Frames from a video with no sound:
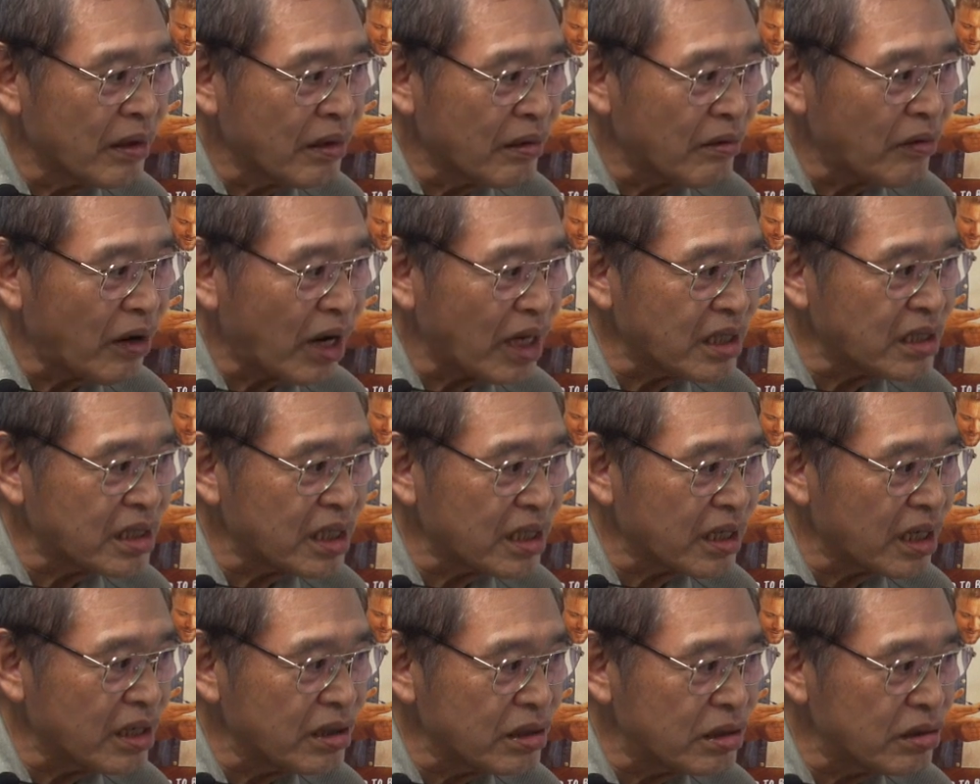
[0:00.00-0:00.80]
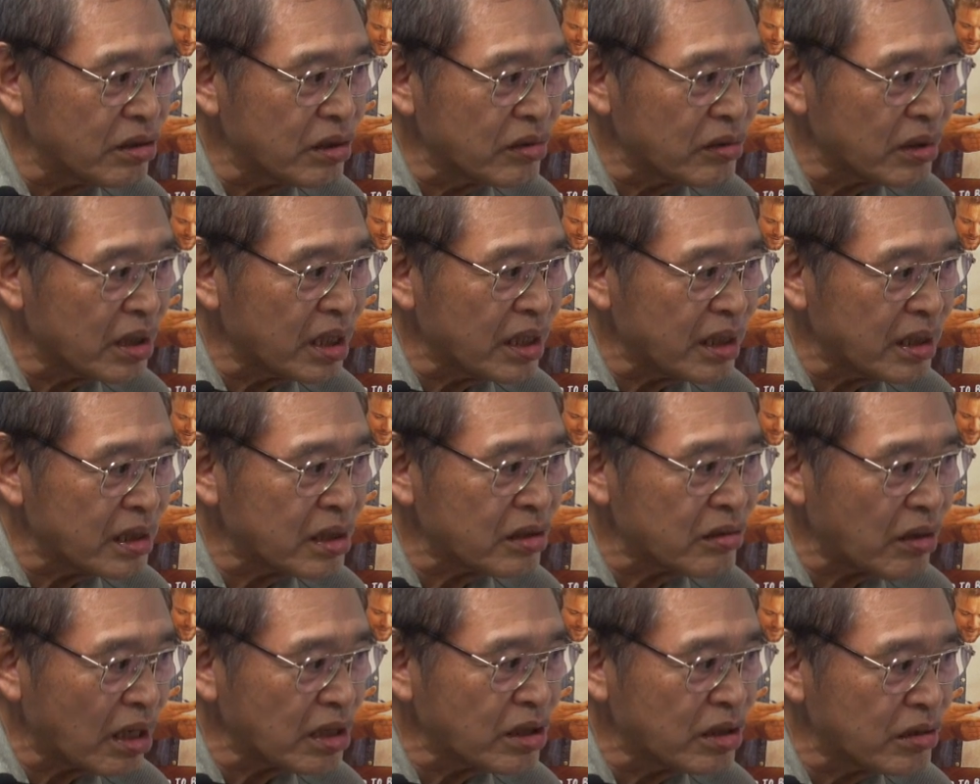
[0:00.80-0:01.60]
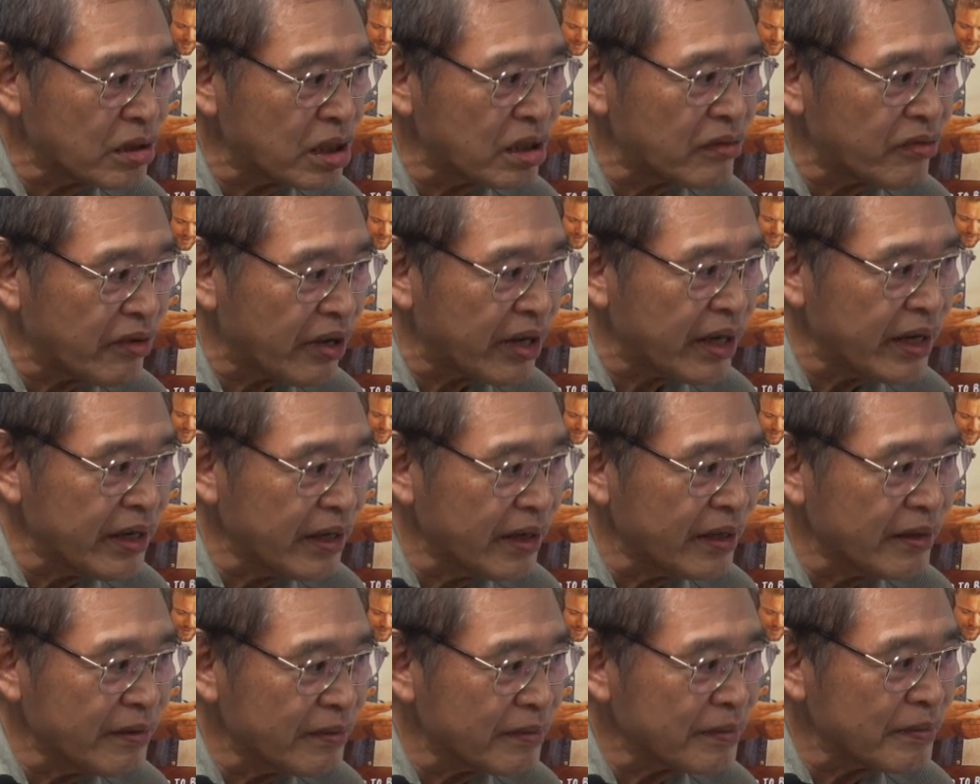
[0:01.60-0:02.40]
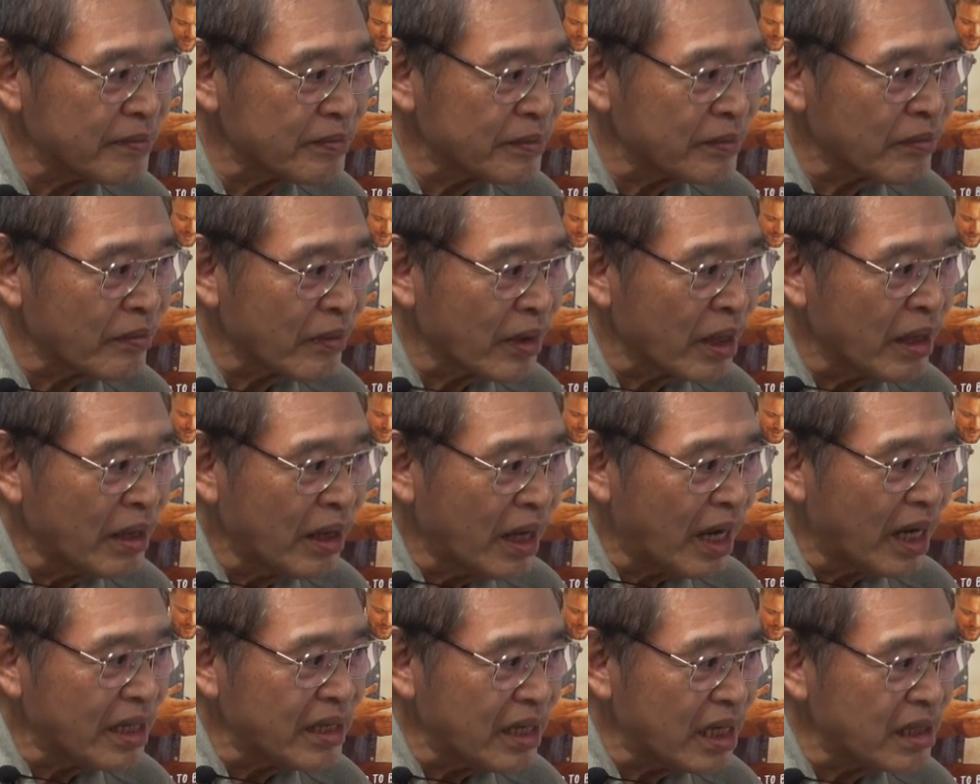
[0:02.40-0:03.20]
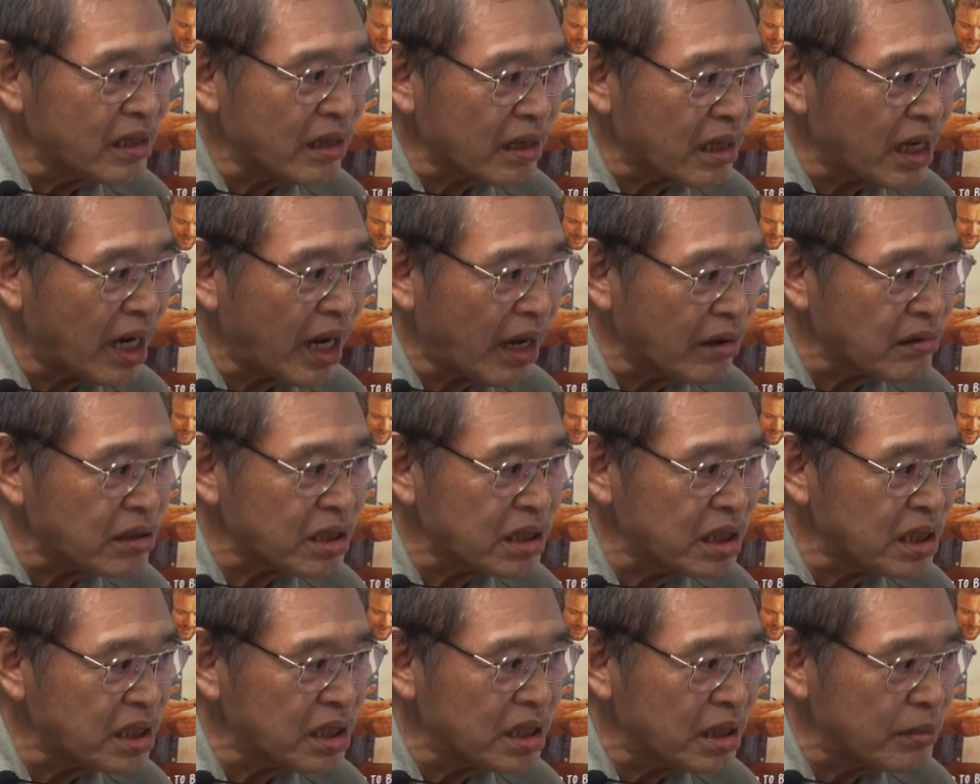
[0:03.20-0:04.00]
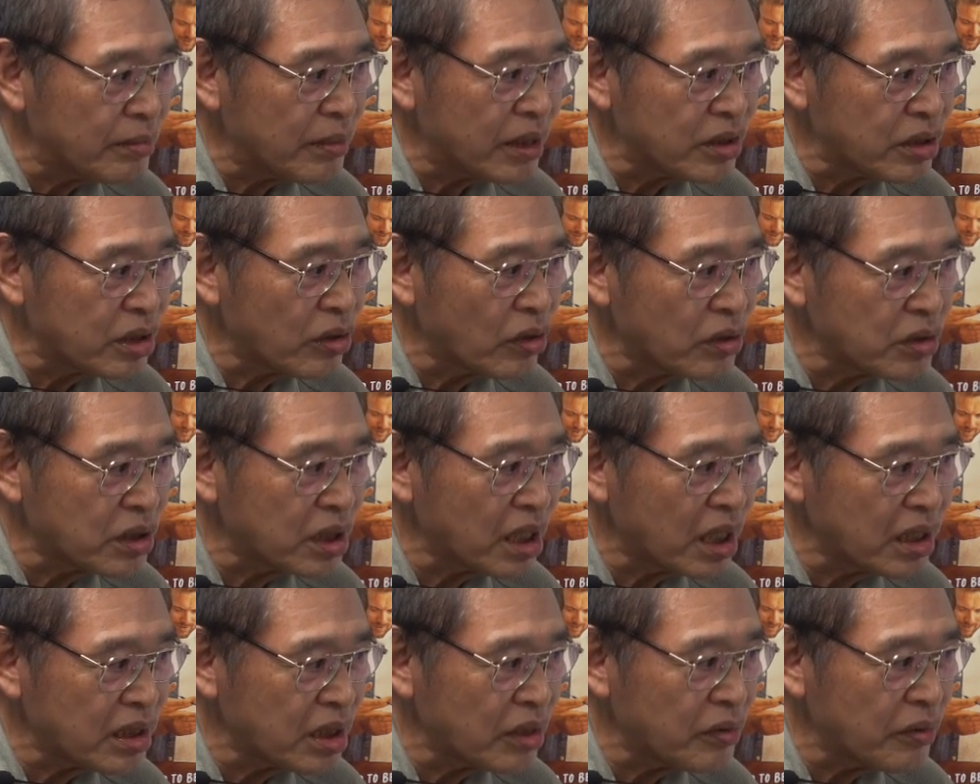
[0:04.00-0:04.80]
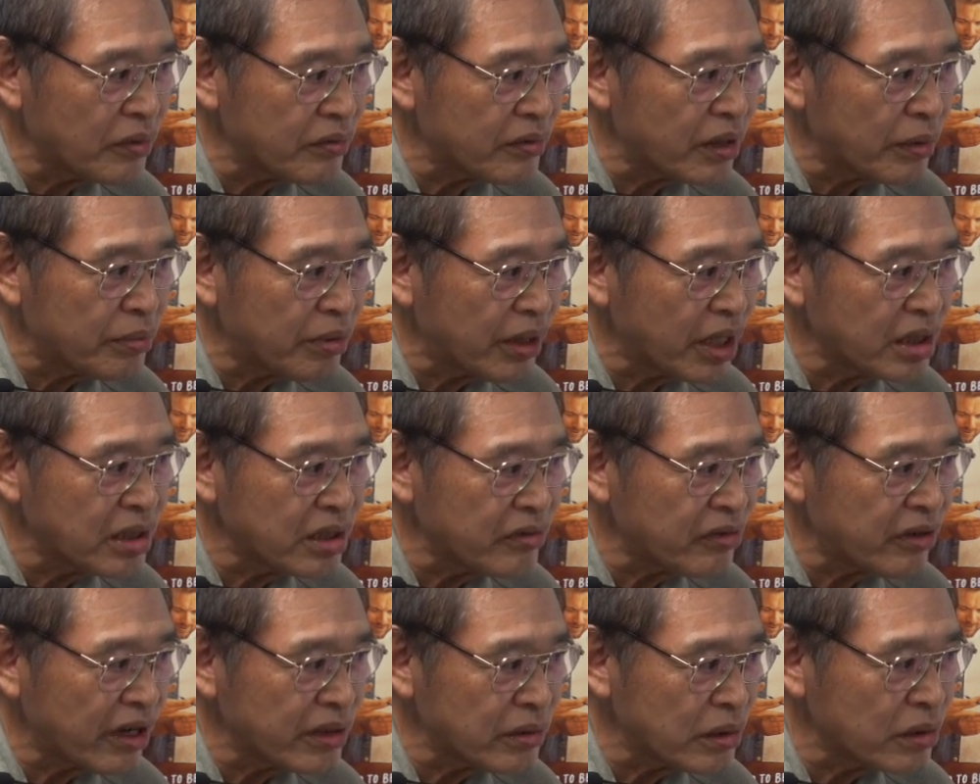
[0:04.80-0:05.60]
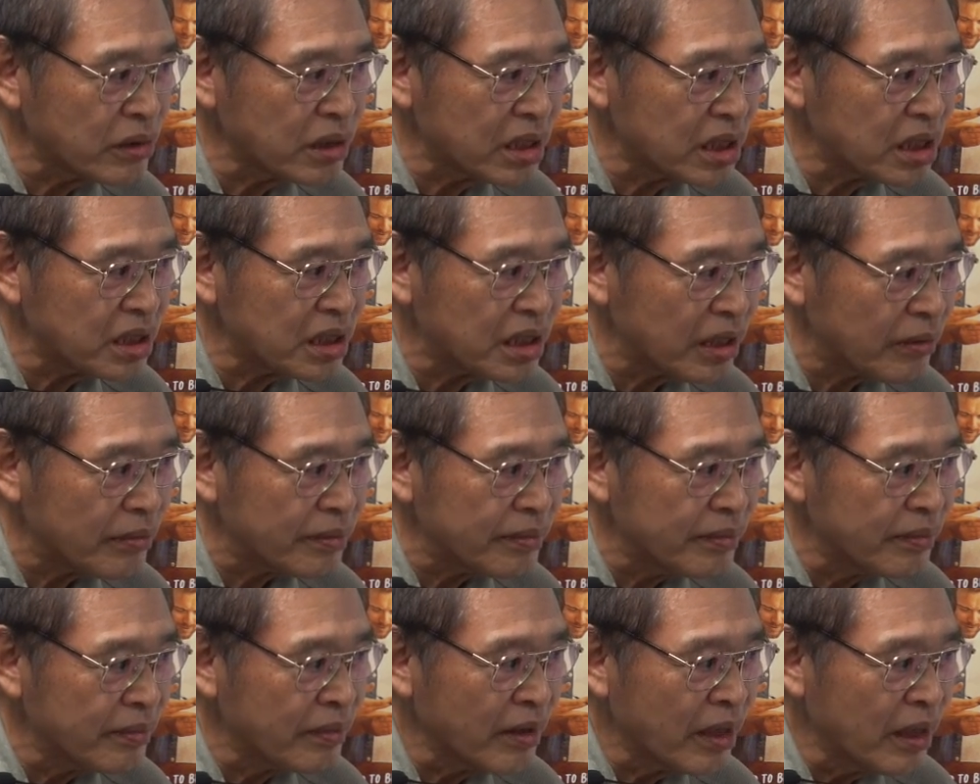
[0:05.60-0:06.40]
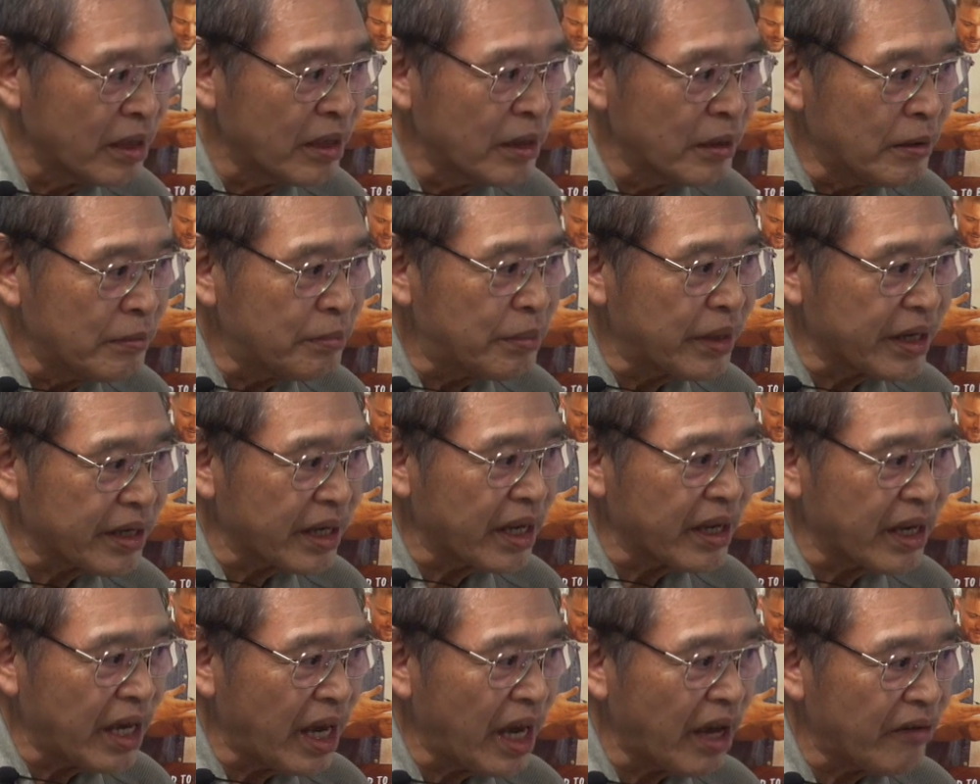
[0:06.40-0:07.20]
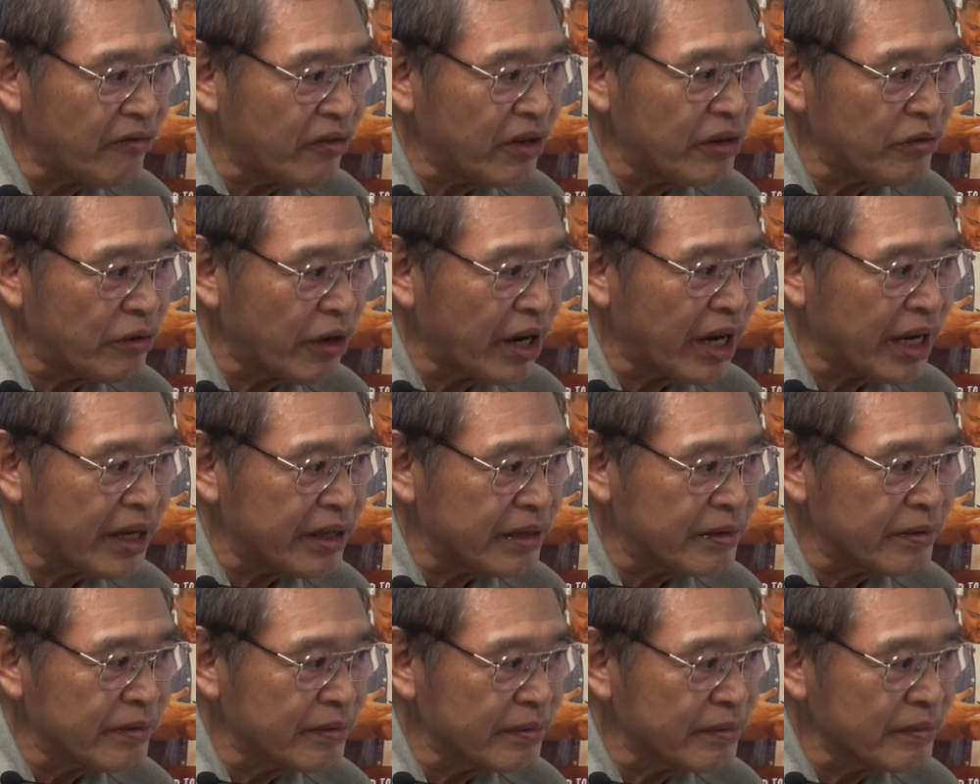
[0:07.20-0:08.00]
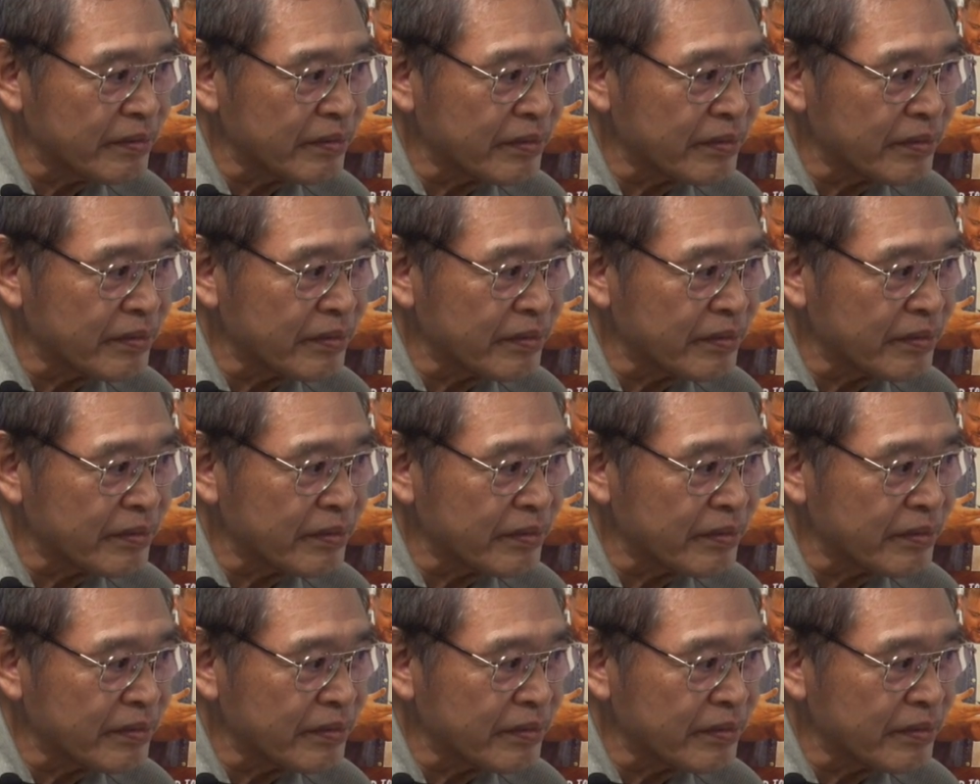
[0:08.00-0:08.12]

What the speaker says: rising into the stratosphere, and then the cloud system associated with the frontal system, bringing heavy rain.